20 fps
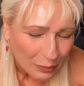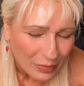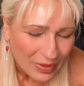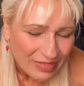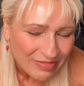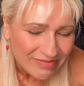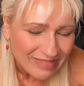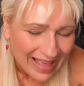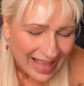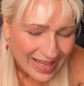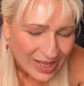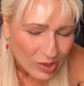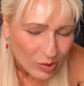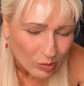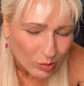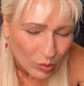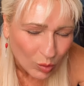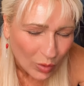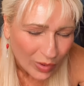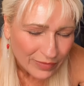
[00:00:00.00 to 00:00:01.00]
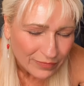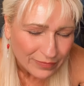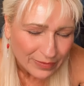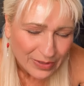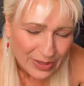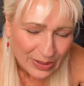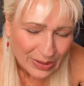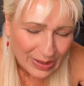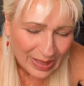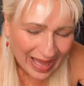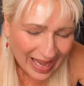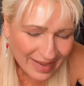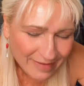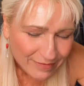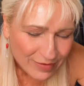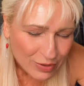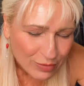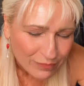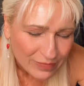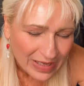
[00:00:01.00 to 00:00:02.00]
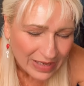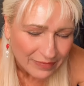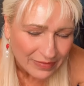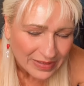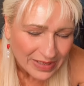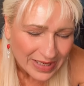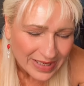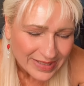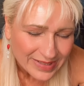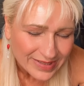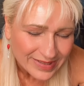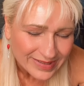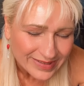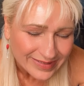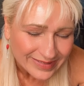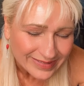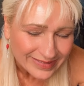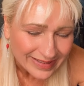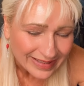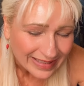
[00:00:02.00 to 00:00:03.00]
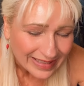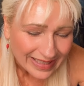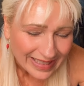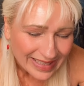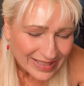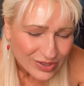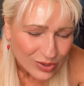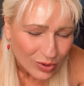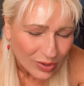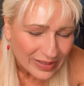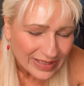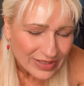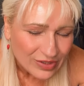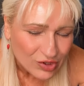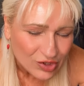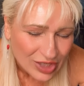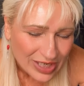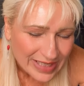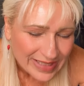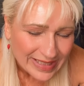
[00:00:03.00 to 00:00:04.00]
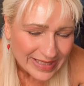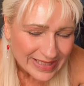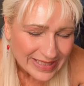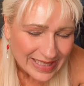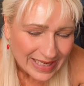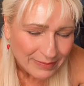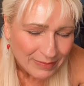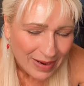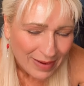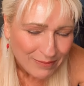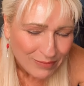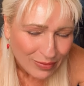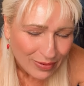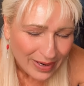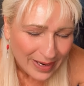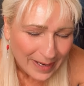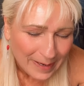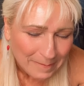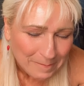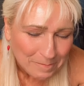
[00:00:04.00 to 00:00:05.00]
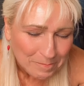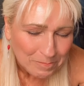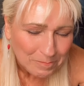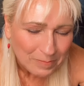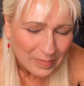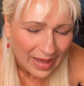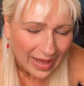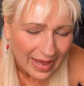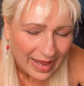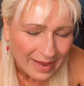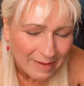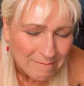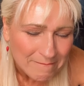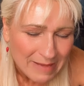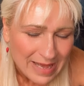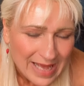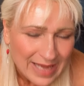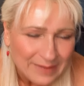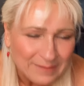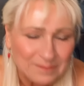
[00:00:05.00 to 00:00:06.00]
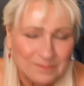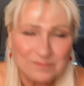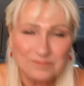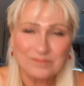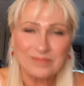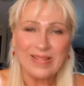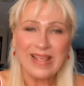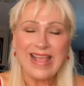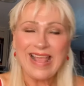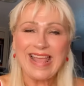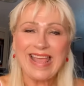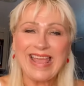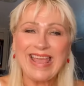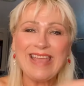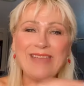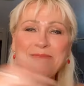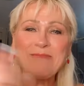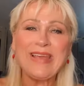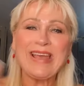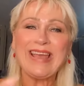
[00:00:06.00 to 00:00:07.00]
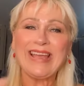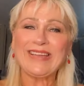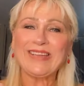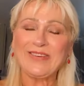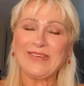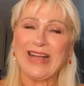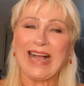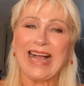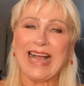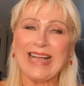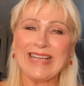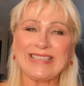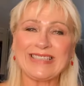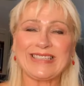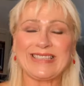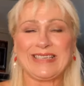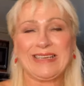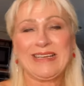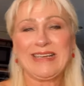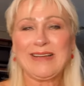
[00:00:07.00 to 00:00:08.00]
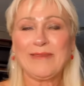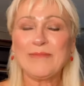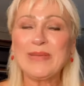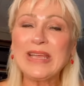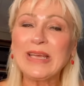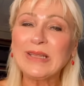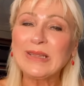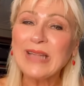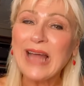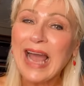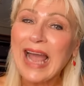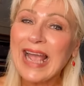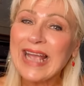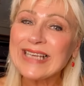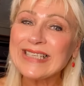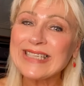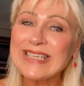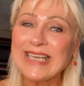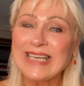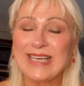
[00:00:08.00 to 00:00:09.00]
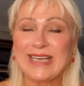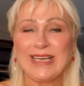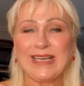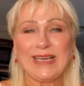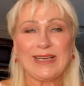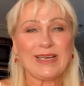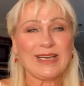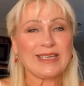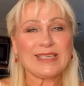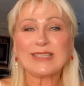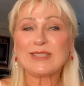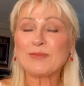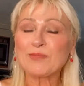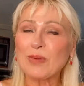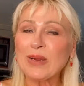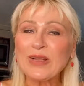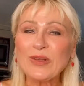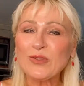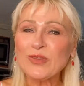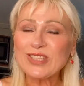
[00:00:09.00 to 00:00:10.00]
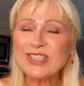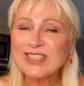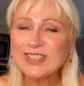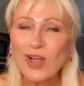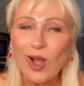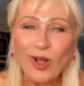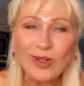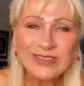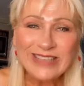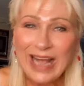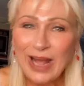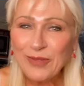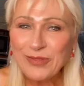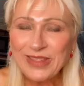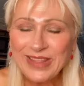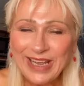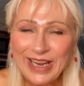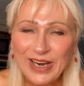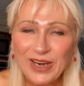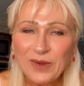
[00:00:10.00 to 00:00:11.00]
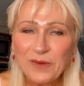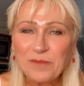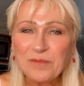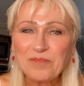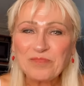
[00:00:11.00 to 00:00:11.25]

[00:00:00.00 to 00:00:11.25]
We thank you, Lord, for the life you've given us. It's all in Jesus' name I pray. Amen. Amen, you guys. Be a light. Uh, sprinkle the salt out there.